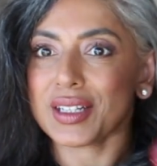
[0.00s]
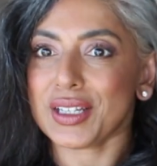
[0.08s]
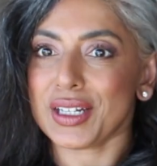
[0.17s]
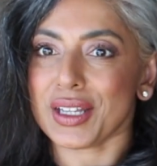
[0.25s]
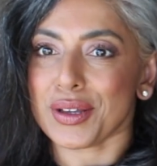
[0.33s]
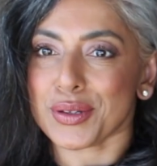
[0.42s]

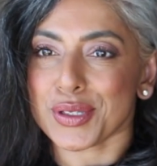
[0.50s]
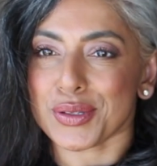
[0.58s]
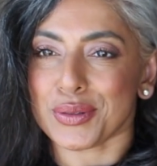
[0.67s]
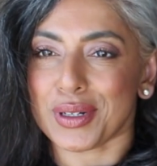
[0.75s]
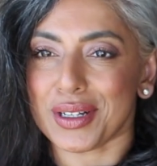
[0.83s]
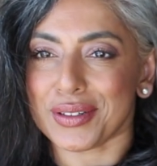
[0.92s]
Look at those
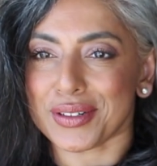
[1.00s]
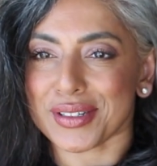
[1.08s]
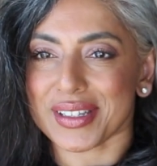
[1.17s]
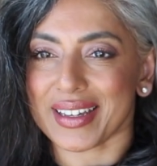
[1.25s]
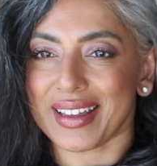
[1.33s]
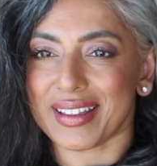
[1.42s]
two
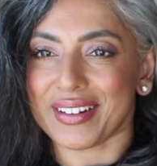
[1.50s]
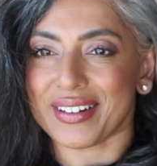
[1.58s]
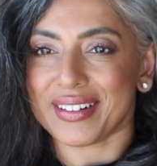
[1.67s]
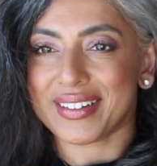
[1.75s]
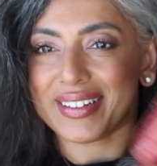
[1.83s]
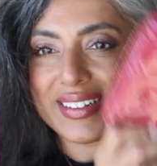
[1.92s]
colors together.
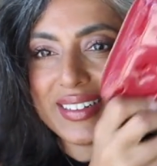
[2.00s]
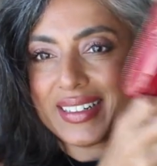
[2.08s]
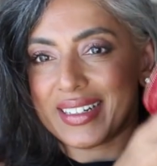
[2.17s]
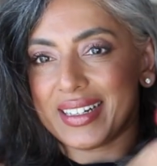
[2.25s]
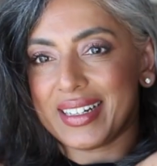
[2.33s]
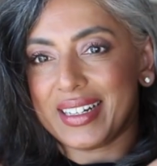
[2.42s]

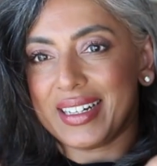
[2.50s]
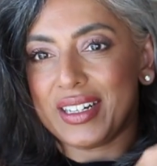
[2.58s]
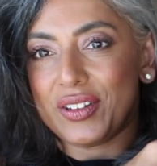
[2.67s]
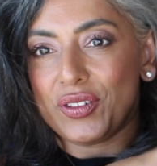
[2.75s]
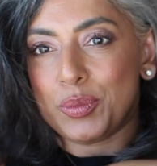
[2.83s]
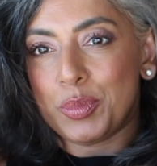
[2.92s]

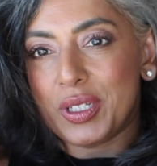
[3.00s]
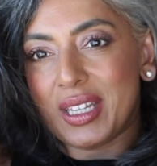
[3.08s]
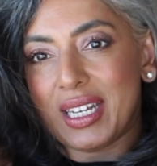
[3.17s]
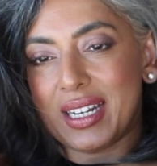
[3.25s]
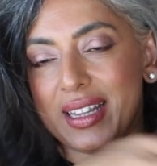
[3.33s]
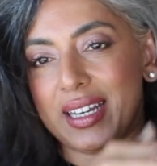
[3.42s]
Put
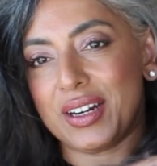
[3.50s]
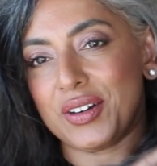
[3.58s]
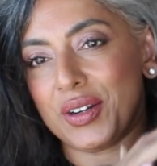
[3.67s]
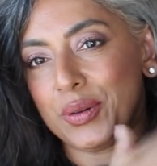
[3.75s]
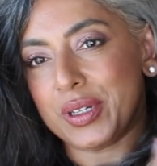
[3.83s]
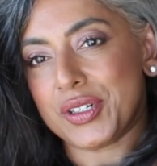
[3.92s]
that in there,
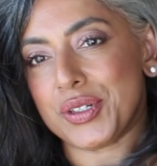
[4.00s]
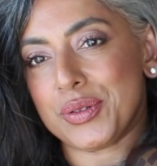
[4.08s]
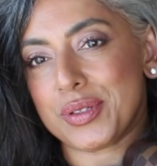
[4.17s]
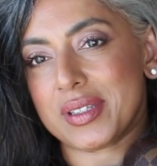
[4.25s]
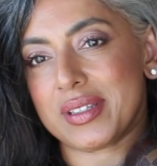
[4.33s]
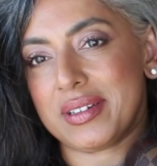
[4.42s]
no
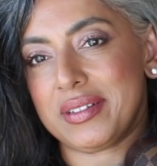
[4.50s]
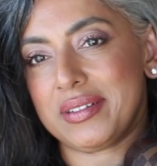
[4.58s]
issues.